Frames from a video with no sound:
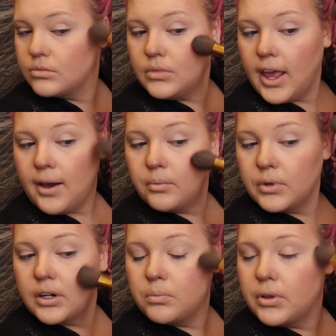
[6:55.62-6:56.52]
Now I'm
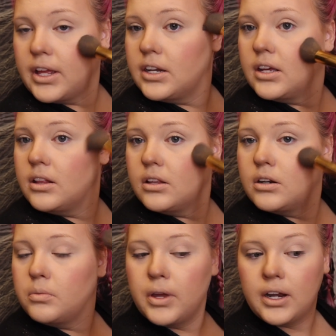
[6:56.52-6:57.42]
gonna blend it a
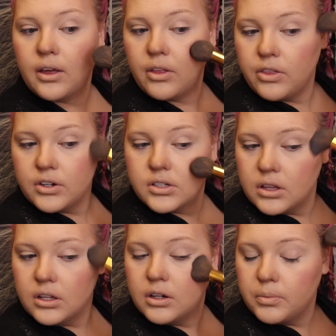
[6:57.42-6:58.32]
little bit now that there's a
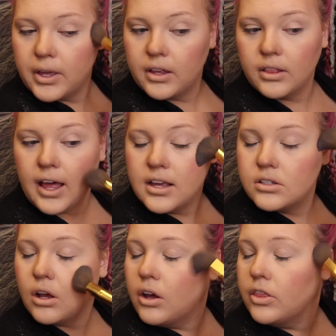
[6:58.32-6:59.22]
little bit
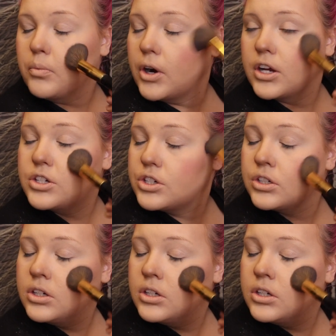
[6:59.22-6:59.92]
less on the brush.